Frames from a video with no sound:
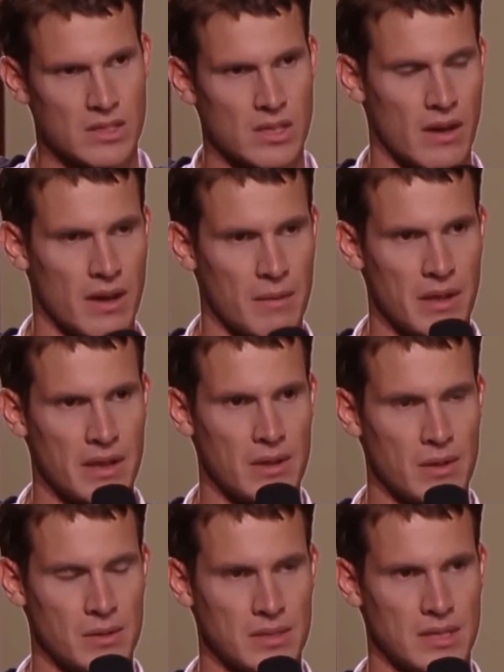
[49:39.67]
Sorry, my
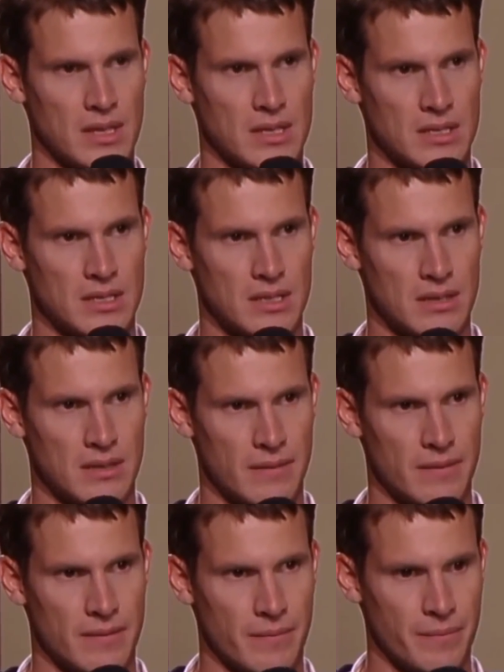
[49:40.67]
nose itched.
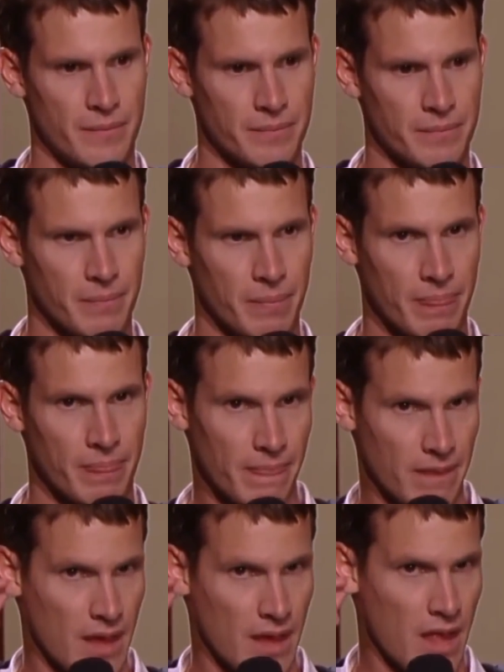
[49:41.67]

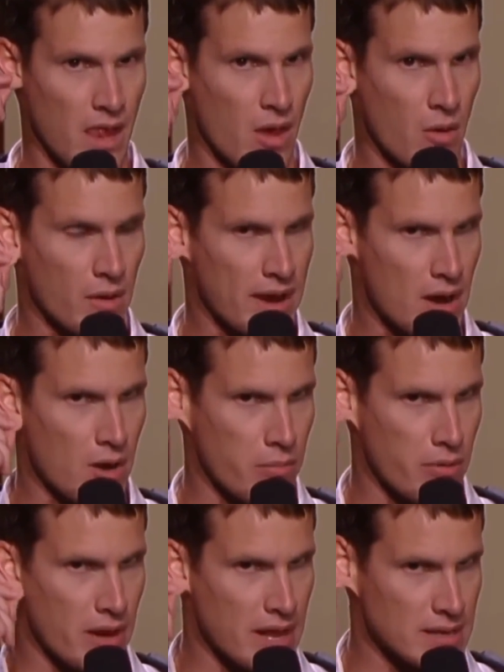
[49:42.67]
Hello,
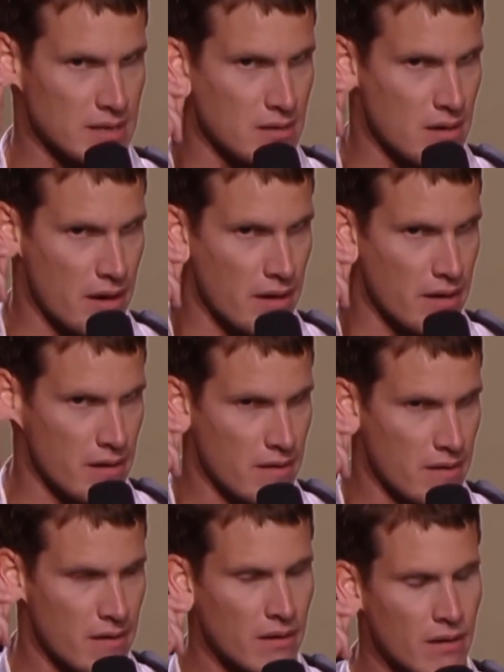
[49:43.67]
Carol Burnett's
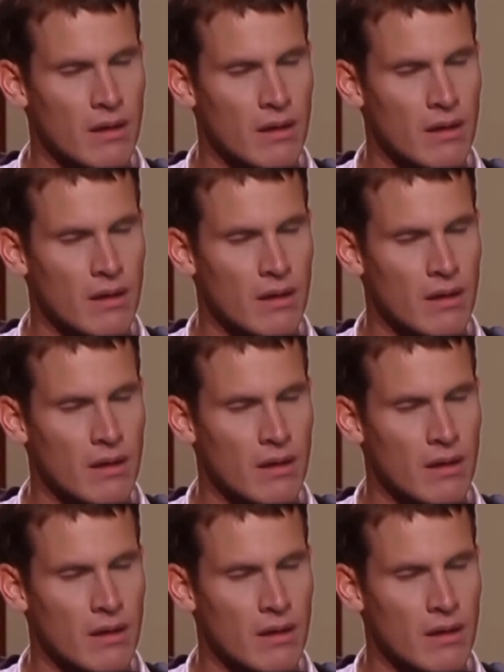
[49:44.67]
daughter.